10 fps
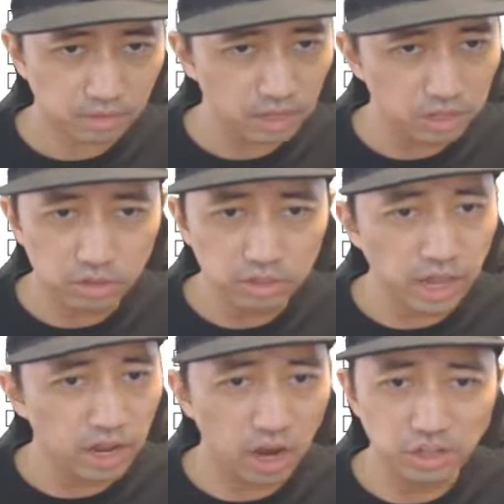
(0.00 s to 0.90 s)
You can
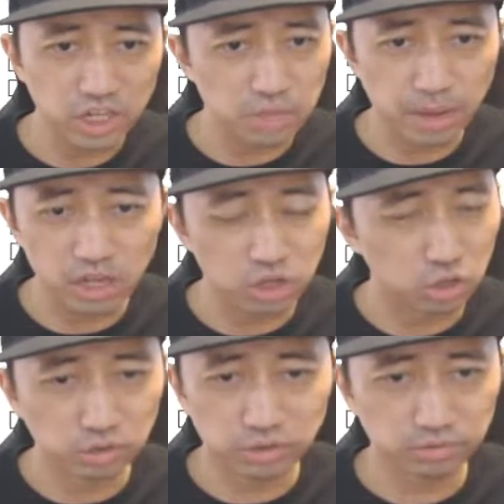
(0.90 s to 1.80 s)
get it on eBay
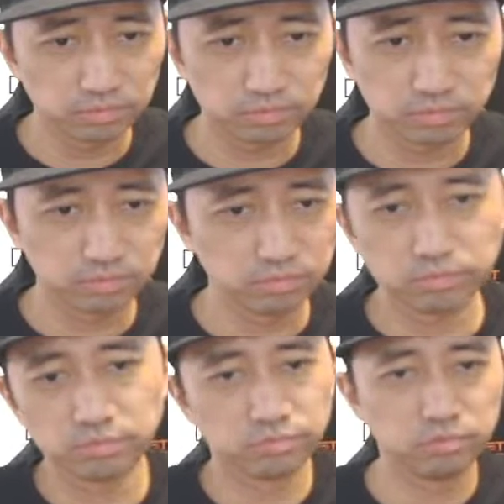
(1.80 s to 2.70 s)
use.
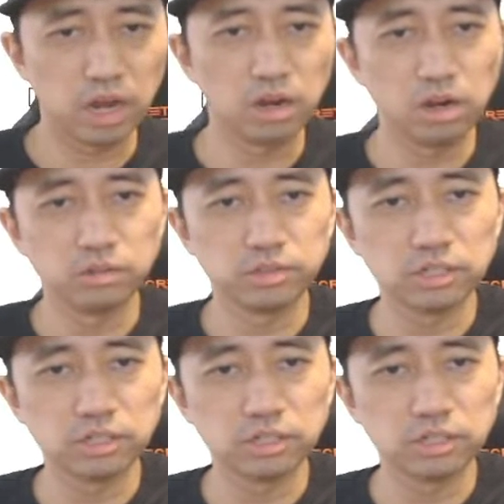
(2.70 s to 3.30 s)
I don't know.